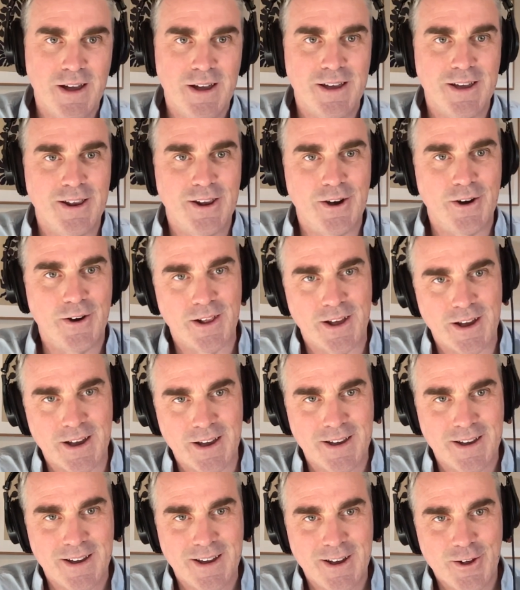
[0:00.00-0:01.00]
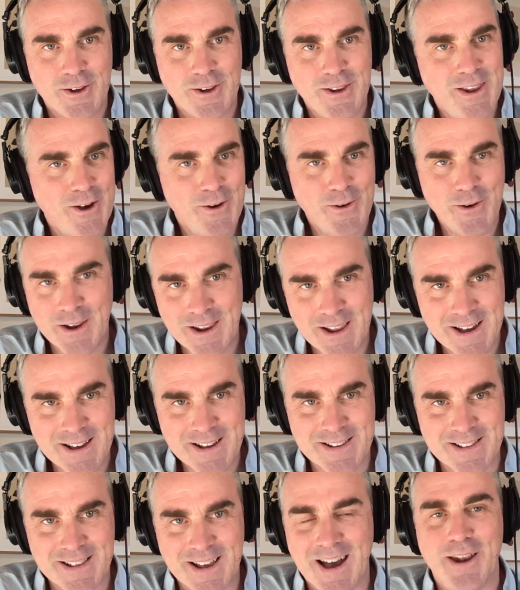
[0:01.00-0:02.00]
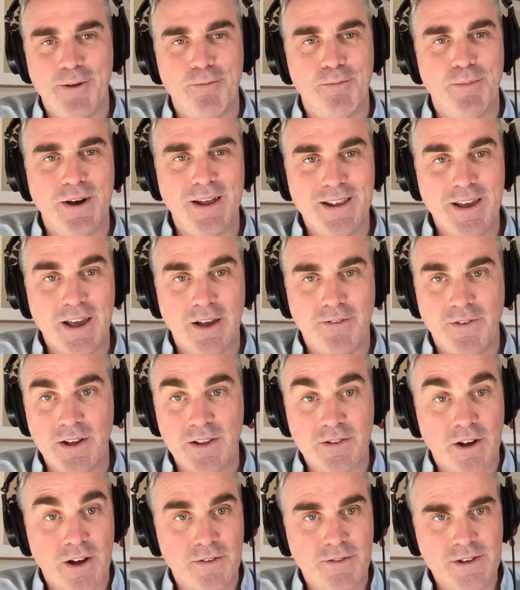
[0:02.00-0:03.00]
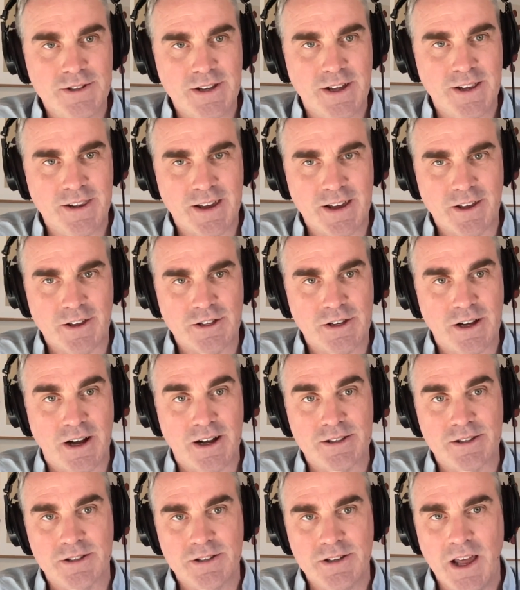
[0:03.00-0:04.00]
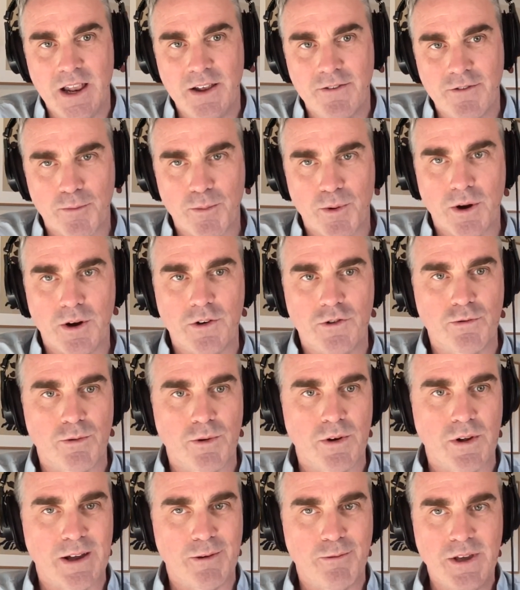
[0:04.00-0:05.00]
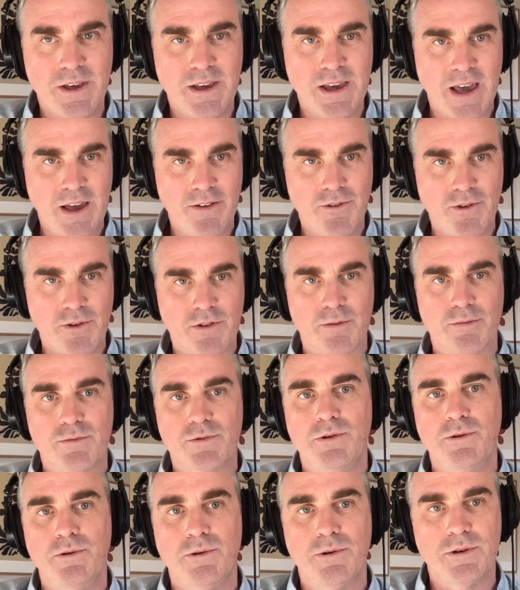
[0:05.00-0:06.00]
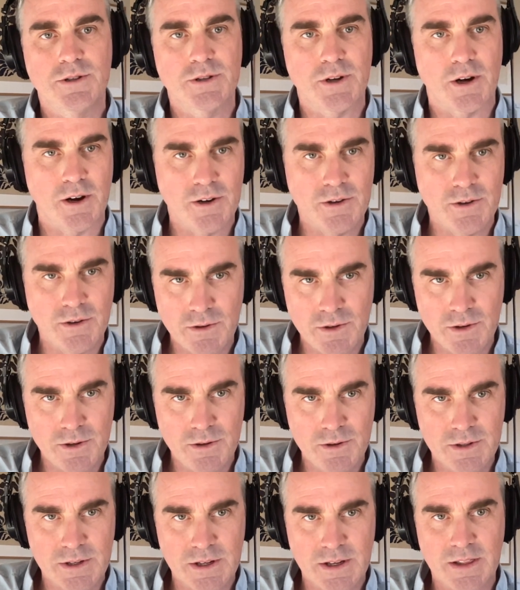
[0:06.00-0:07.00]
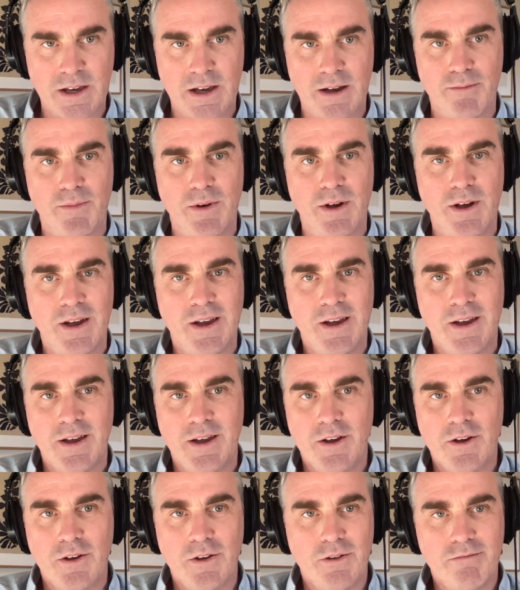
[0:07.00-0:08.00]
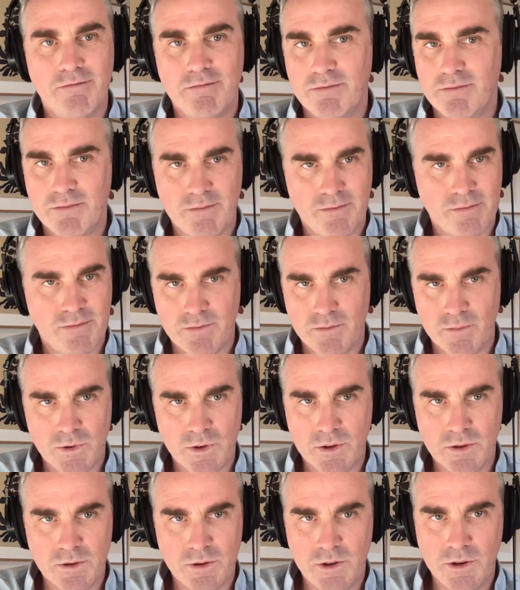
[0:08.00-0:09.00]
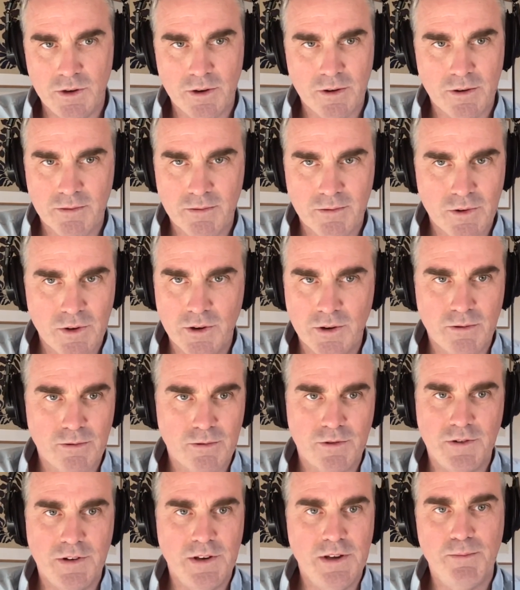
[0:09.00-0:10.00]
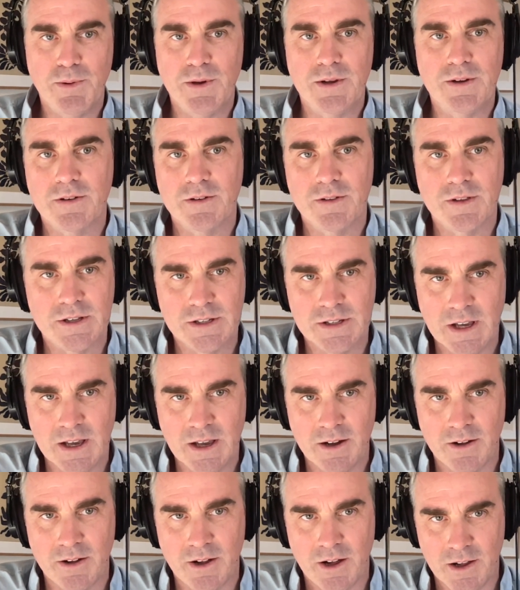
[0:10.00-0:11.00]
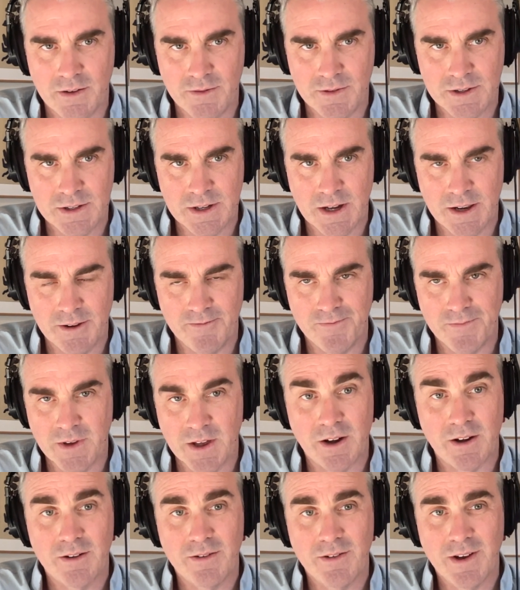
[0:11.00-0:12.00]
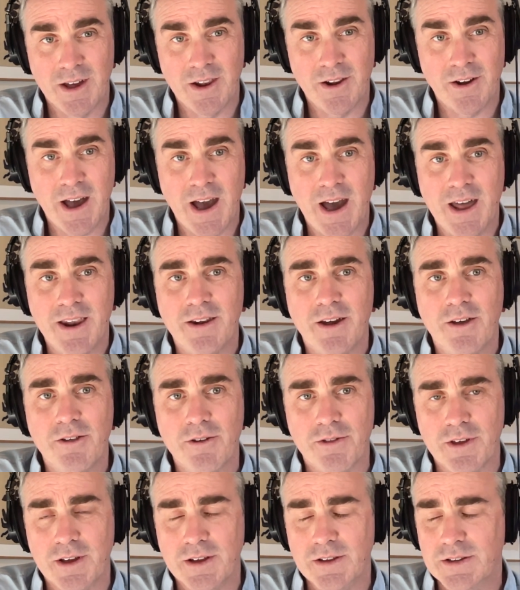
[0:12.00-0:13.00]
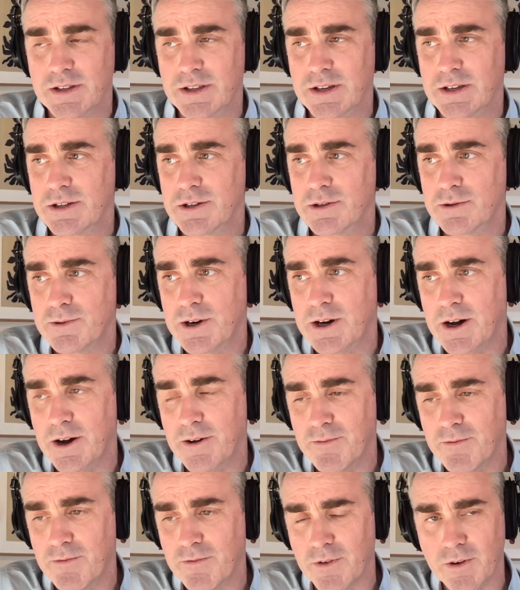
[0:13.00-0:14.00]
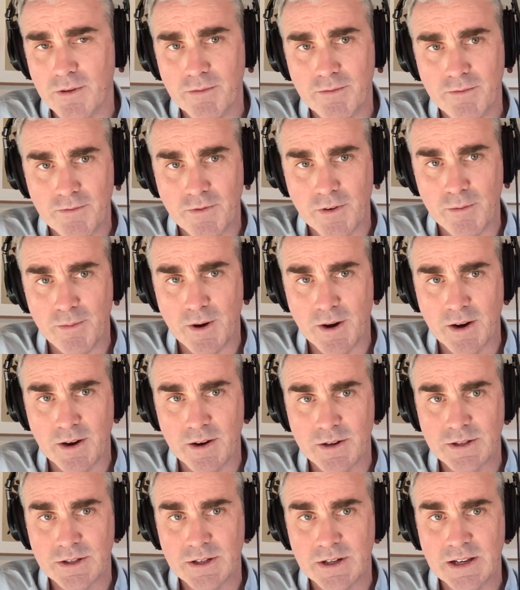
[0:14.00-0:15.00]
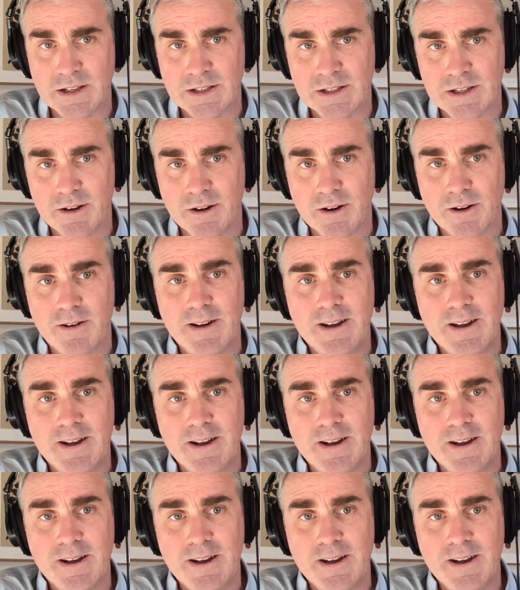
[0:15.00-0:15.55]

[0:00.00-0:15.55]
you know, like no one likes that. But if it's all yeah. of a sudden like this consultative approach, where like we gave you some tools, are you using them? you're you're deep into the sale all of a sudden. And I'll and I'll add another thing to this as well for for marketers to consider